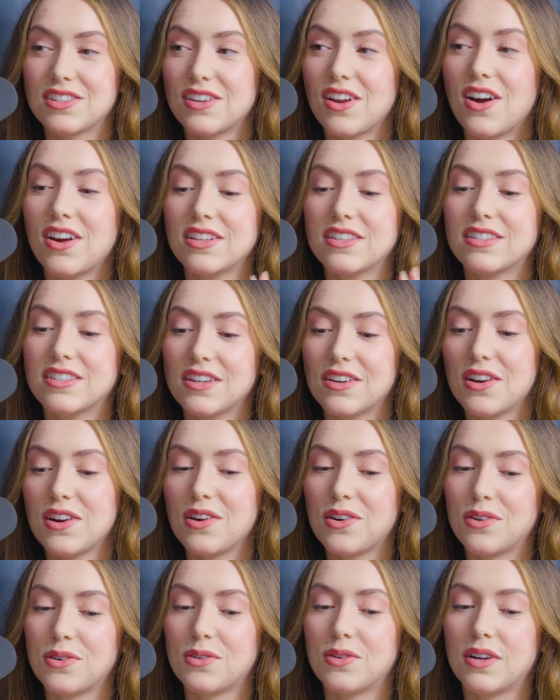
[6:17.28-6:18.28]
a
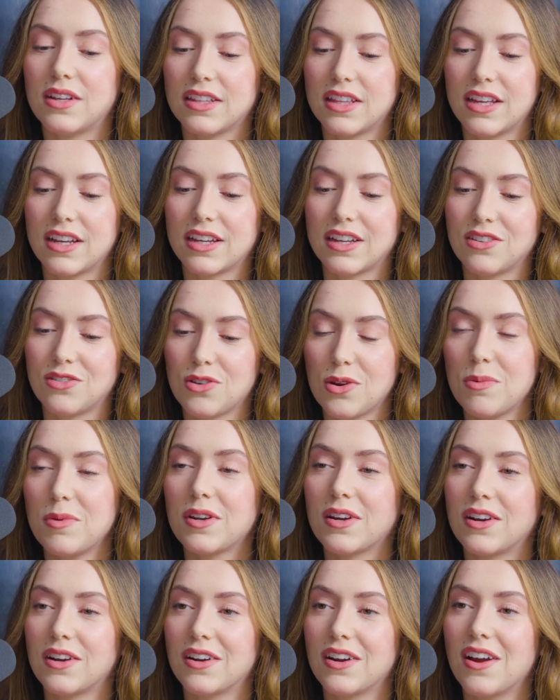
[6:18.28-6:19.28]
non-zero
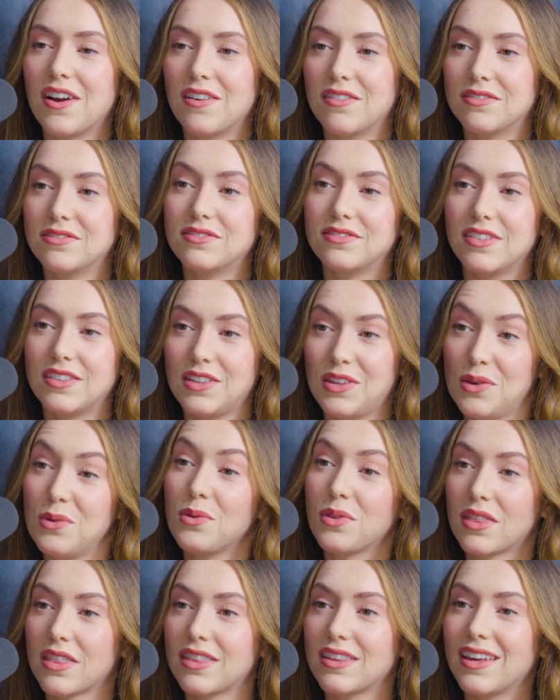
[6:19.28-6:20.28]
contributor of
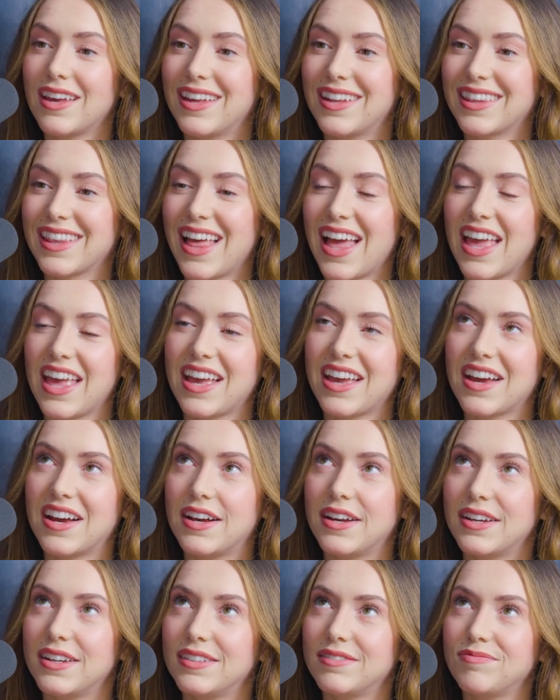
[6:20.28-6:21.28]
youth and like
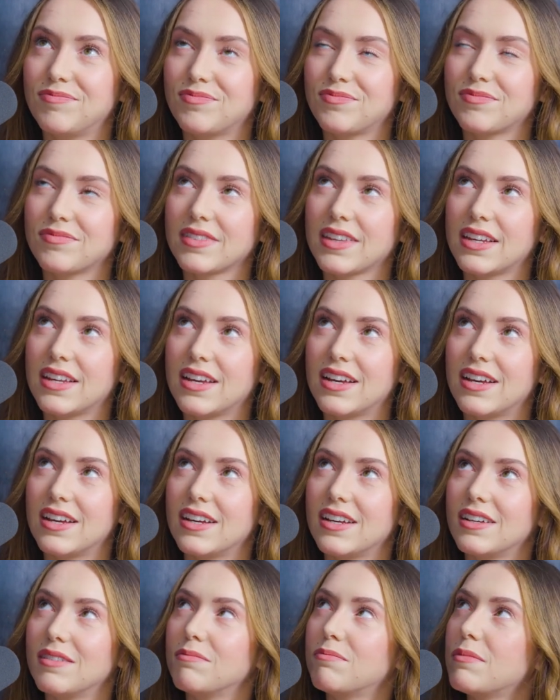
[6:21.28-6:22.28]

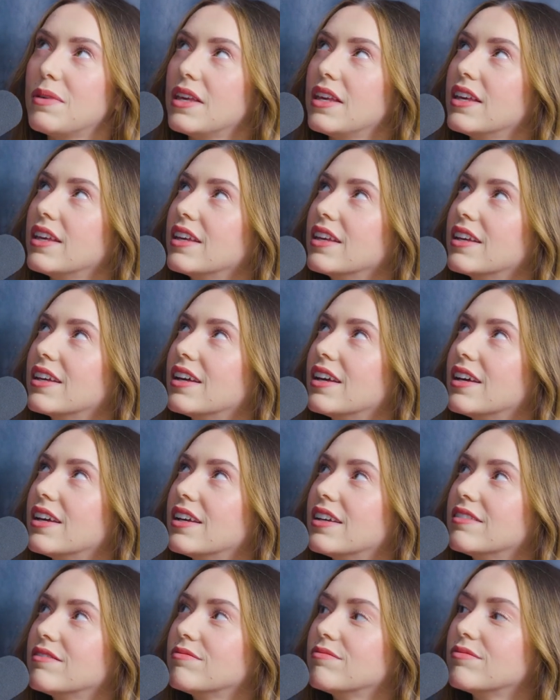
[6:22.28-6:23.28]
being
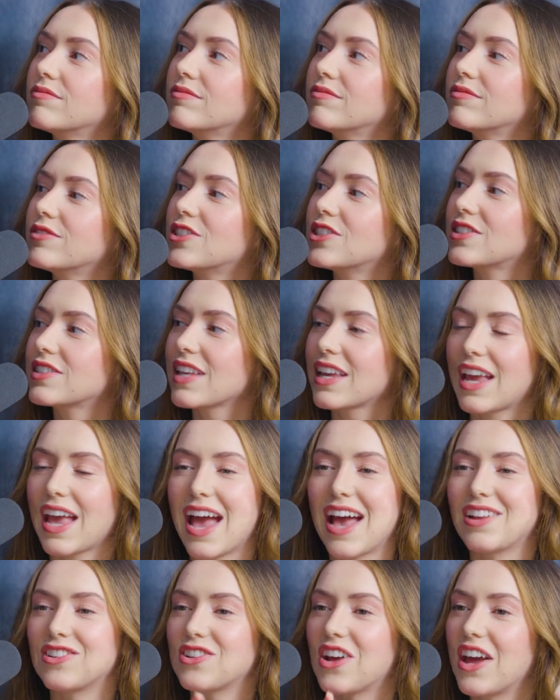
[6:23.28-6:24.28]
just like
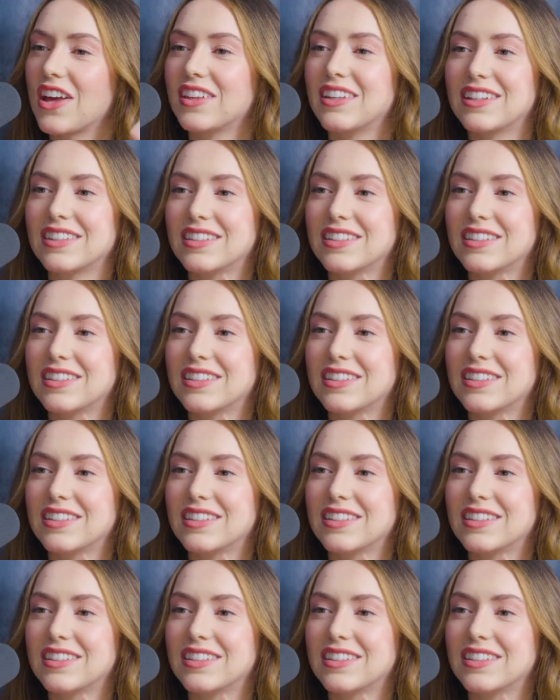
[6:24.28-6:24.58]
agile